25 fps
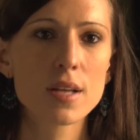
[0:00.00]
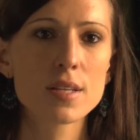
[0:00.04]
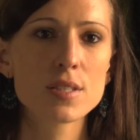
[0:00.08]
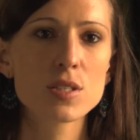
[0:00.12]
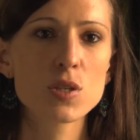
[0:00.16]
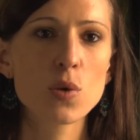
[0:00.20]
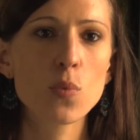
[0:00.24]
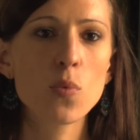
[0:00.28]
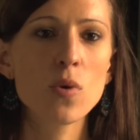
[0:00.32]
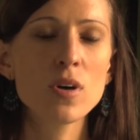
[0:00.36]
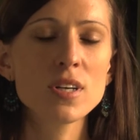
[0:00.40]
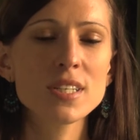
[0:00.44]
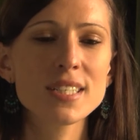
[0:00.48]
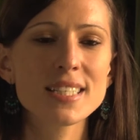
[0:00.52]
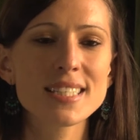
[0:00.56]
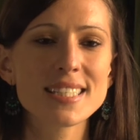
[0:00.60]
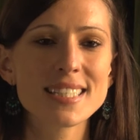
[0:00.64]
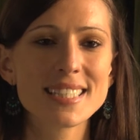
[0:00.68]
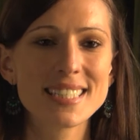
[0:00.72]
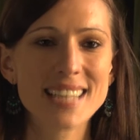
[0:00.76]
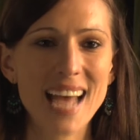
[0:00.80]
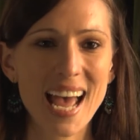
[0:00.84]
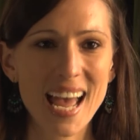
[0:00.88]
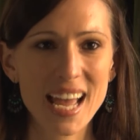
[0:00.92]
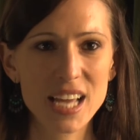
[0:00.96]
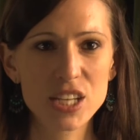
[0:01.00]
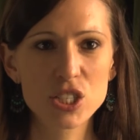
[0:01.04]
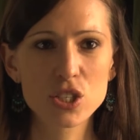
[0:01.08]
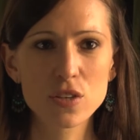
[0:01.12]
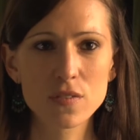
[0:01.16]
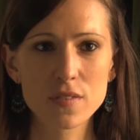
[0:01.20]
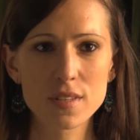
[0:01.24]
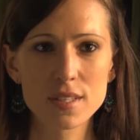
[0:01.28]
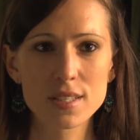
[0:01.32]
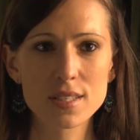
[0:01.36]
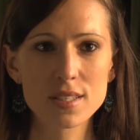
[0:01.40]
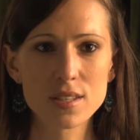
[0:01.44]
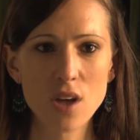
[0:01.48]
So what stage of
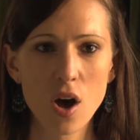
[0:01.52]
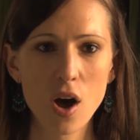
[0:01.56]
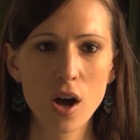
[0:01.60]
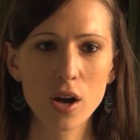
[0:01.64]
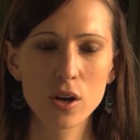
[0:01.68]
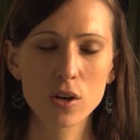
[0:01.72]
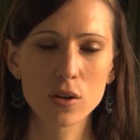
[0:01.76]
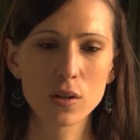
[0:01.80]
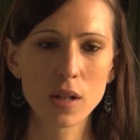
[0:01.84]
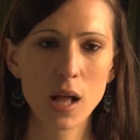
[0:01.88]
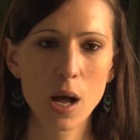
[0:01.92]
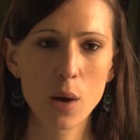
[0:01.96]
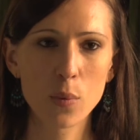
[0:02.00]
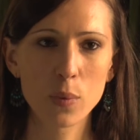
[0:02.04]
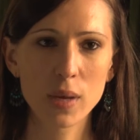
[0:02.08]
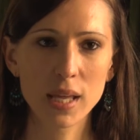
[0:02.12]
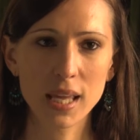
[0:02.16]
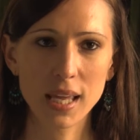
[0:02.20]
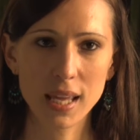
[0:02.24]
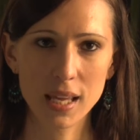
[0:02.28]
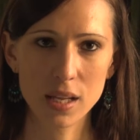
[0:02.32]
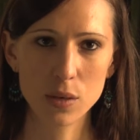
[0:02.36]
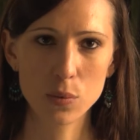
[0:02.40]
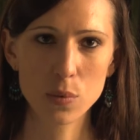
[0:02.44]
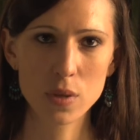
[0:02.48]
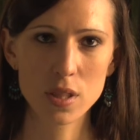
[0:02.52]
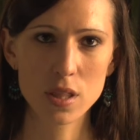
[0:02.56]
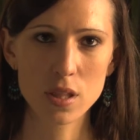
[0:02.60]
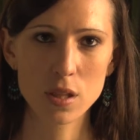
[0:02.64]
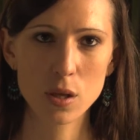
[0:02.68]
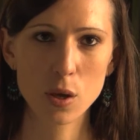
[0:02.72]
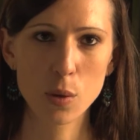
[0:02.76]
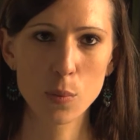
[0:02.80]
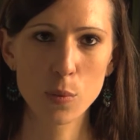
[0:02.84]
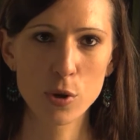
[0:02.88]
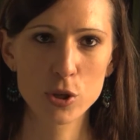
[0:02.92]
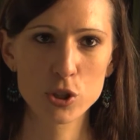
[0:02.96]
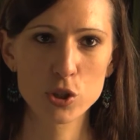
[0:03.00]
the cycle are we in with the
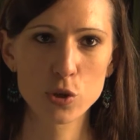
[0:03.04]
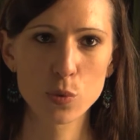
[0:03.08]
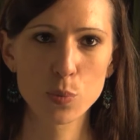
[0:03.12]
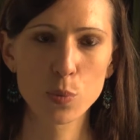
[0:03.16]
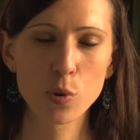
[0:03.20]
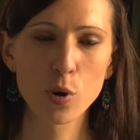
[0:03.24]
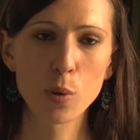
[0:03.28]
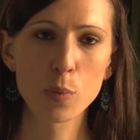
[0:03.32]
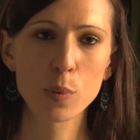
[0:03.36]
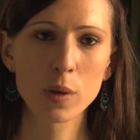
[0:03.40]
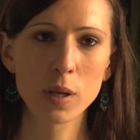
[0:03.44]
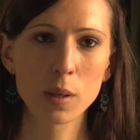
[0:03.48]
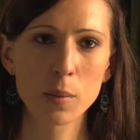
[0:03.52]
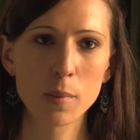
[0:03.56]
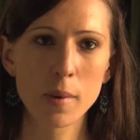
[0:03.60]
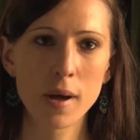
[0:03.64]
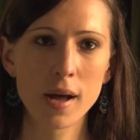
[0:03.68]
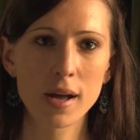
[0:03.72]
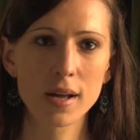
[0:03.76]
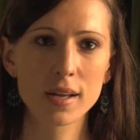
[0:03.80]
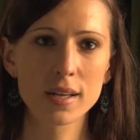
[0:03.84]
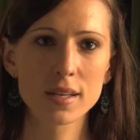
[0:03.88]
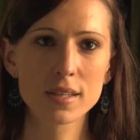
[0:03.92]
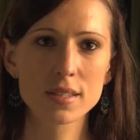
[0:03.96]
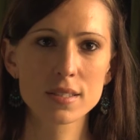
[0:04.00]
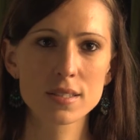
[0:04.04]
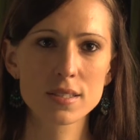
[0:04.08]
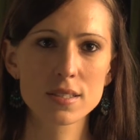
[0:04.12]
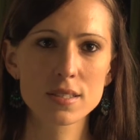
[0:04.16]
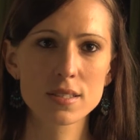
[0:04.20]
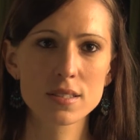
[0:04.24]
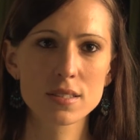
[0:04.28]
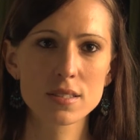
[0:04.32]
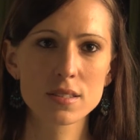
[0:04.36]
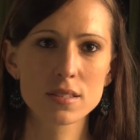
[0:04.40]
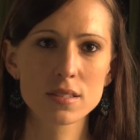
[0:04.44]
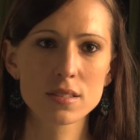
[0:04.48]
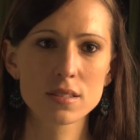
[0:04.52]
commercial property
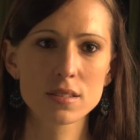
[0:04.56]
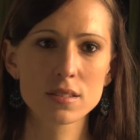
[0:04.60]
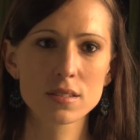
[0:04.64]
market?